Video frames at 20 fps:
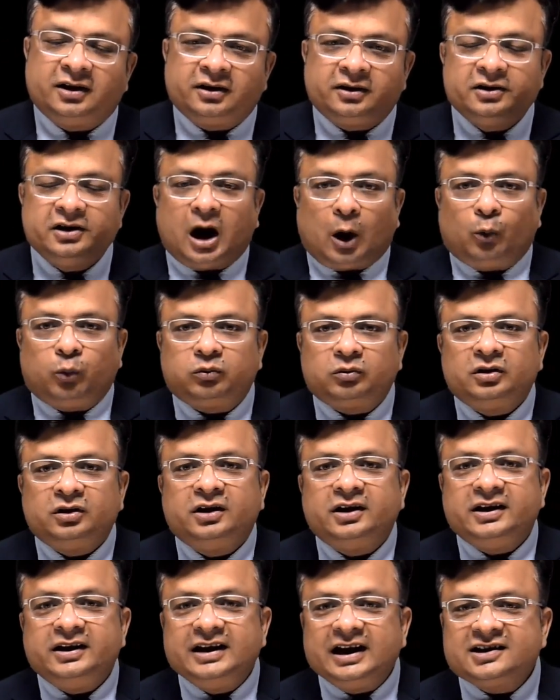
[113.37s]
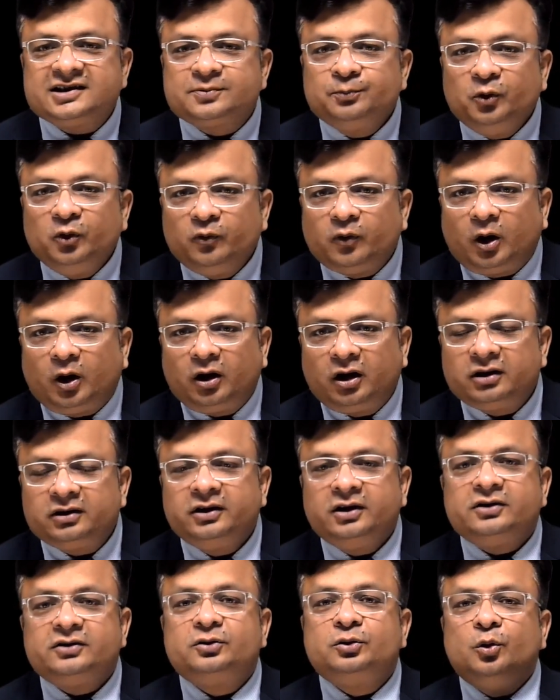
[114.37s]
now let's move on
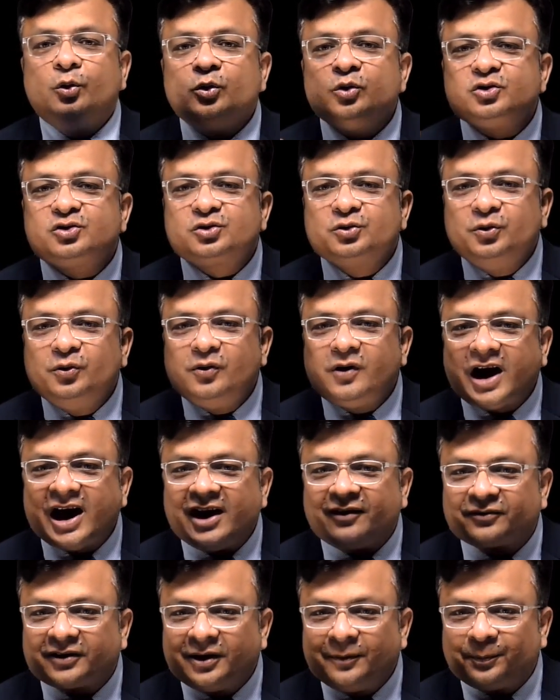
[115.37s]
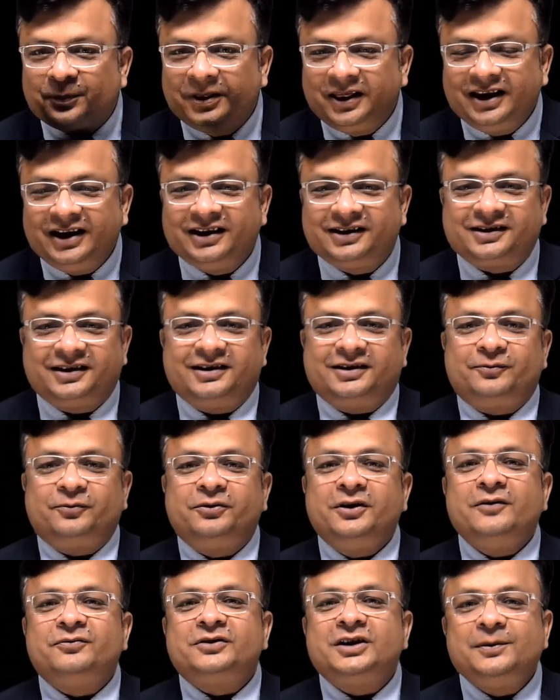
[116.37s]
those who have completed
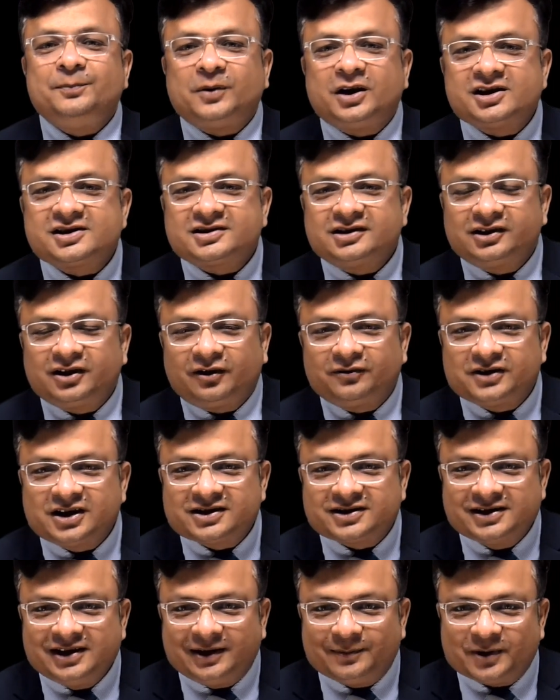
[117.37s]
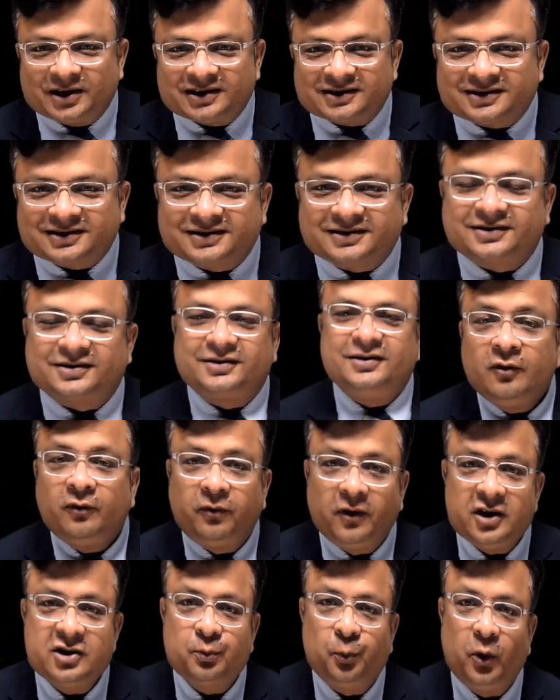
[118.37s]
50% of the syllabus
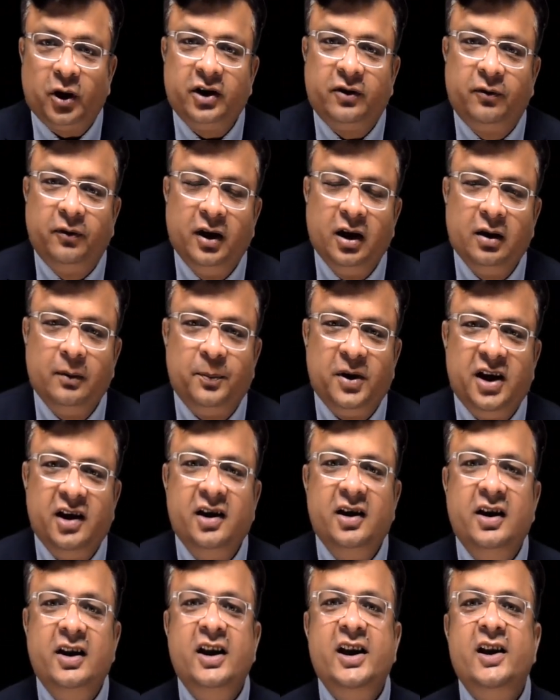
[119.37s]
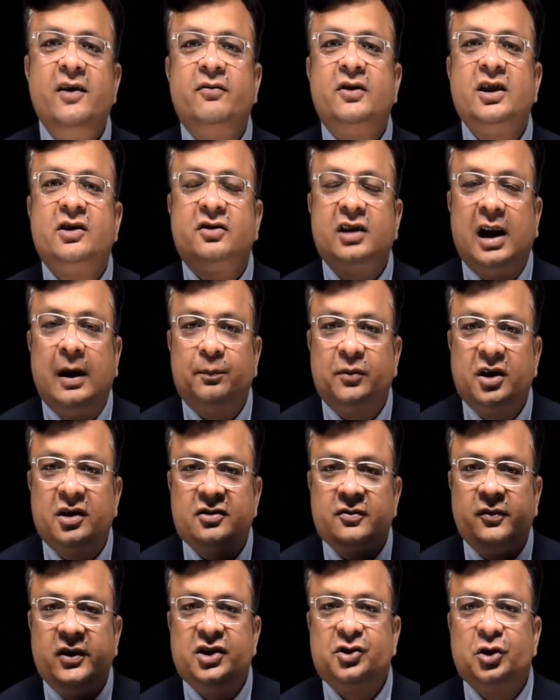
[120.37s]
first point will be leave the
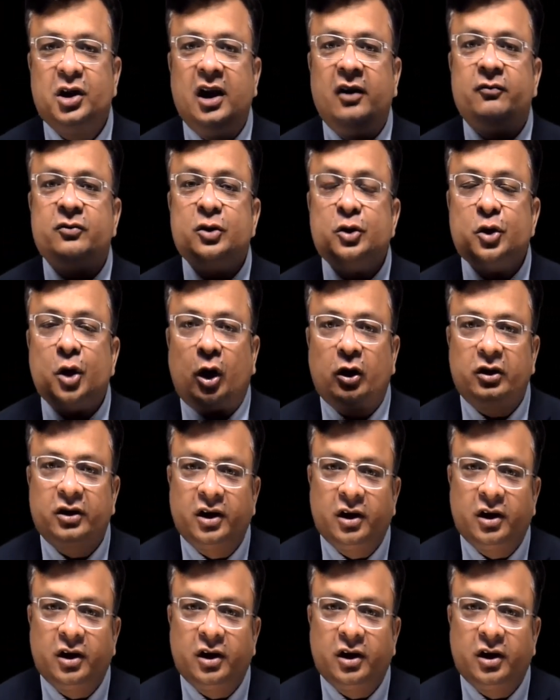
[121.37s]
chapters which you have not